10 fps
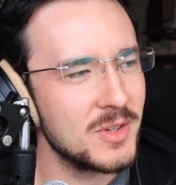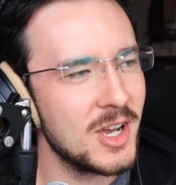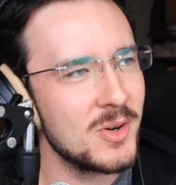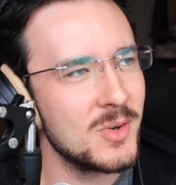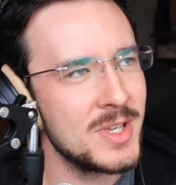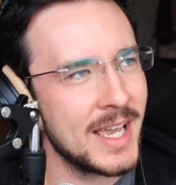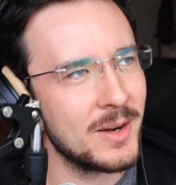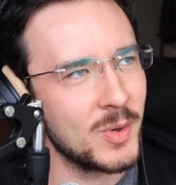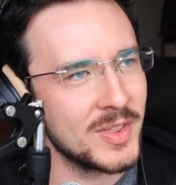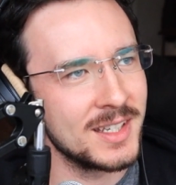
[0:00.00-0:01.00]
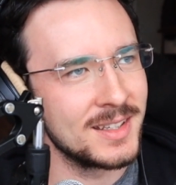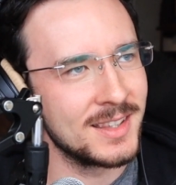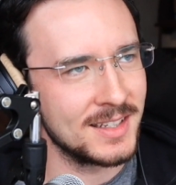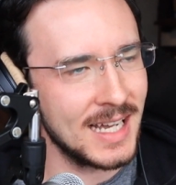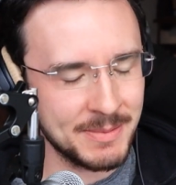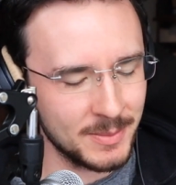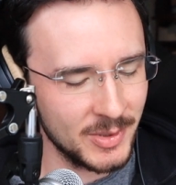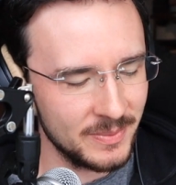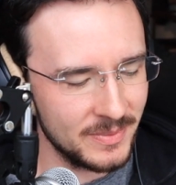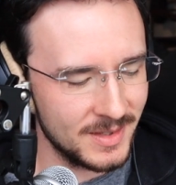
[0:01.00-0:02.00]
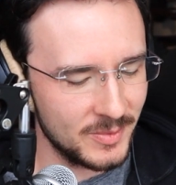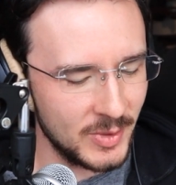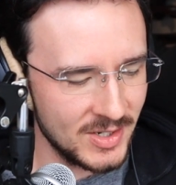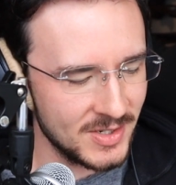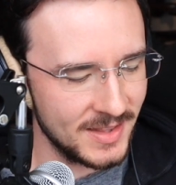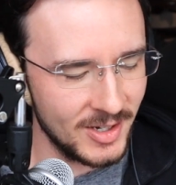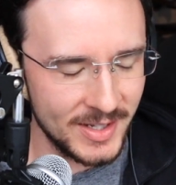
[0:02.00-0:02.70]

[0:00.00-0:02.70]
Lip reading: know yet what the optimal range is in there.